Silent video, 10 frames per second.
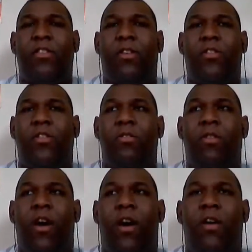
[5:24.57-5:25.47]
It's
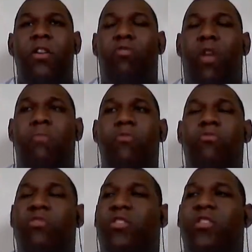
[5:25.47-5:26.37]
also
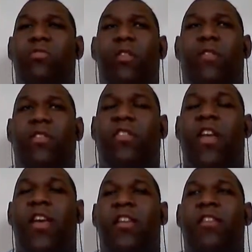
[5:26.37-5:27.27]
Ramush Universe
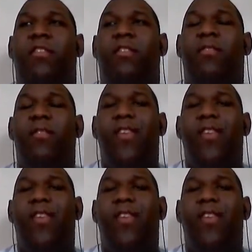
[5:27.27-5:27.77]
10, you know,